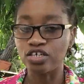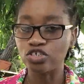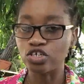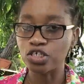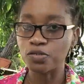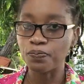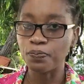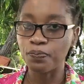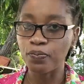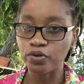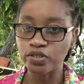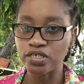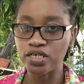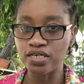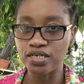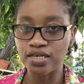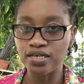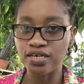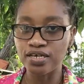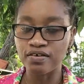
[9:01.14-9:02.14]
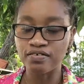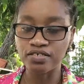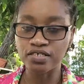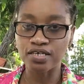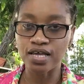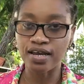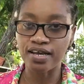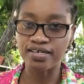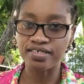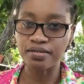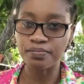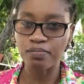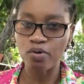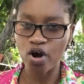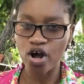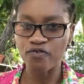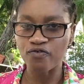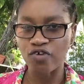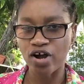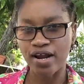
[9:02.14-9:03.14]
just put in the leaves and let it
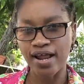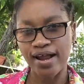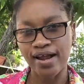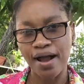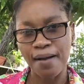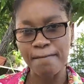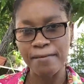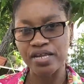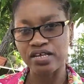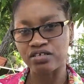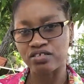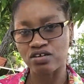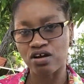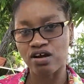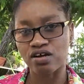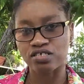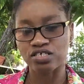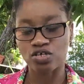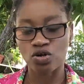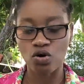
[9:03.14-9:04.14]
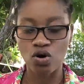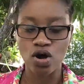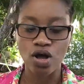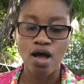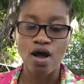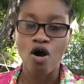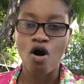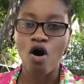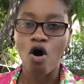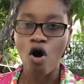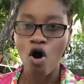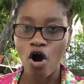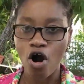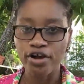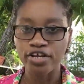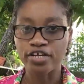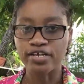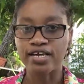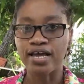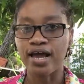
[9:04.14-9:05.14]
boil for like a minute or so, or
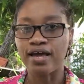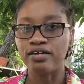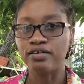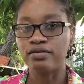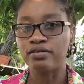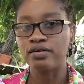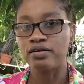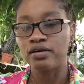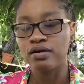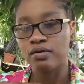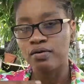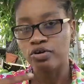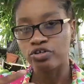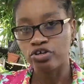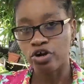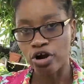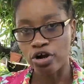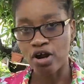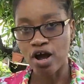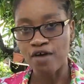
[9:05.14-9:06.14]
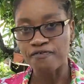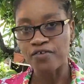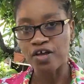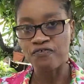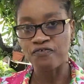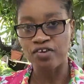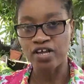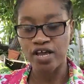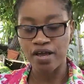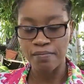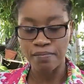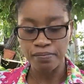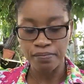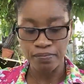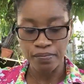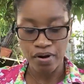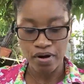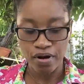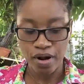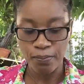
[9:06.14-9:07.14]
you can turn off your flame,
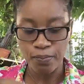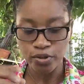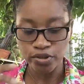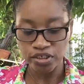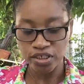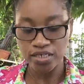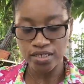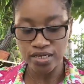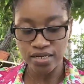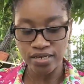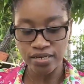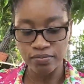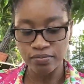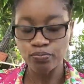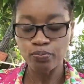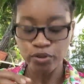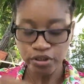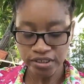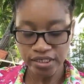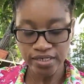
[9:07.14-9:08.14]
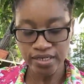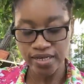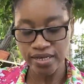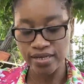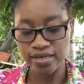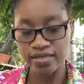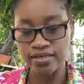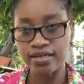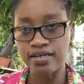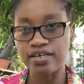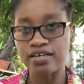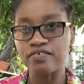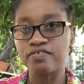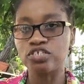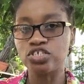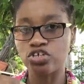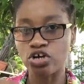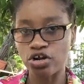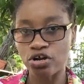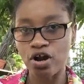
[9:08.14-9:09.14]
put in the
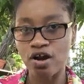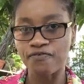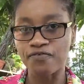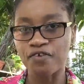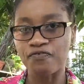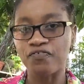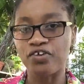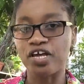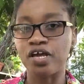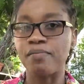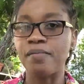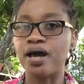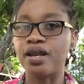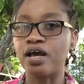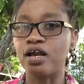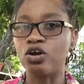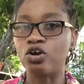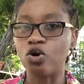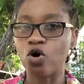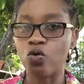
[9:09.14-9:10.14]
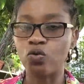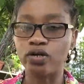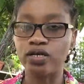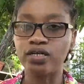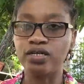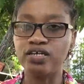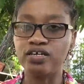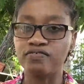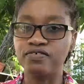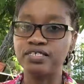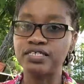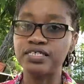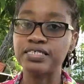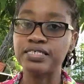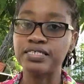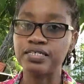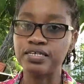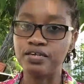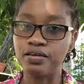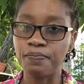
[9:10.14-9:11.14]
leaves, turn off your flame, and allow the leaves to
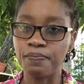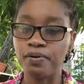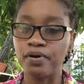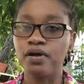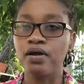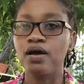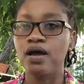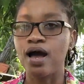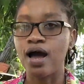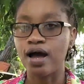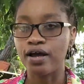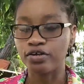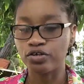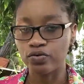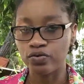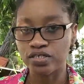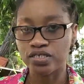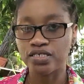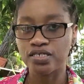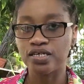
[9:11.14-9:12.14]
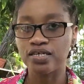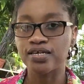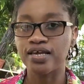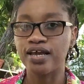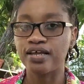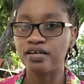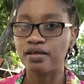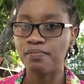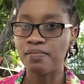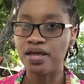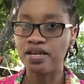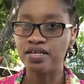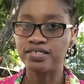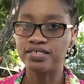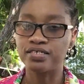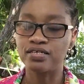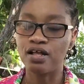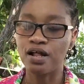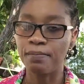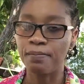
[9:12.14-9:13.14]
steep, and you'll still get the
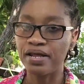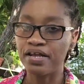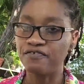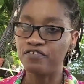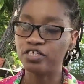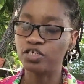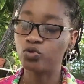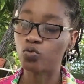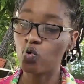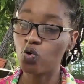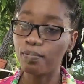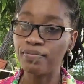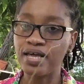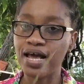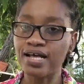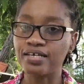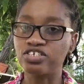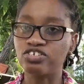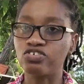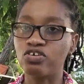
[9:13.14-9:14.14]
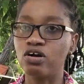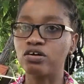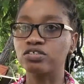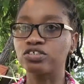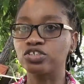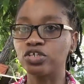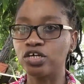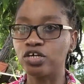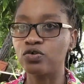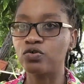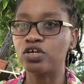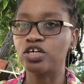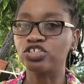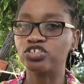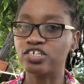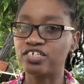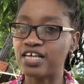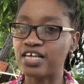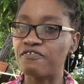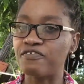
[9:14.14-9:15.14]
medicinal benefits. It won't be as strong, so you know, you're
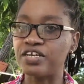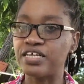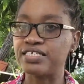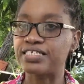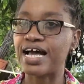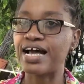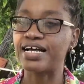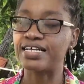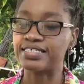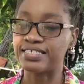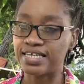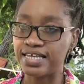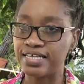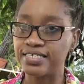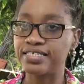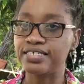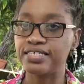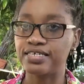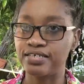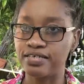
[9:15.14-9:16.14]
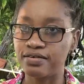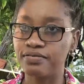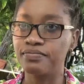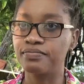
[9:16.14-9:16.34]
just having it as a tea.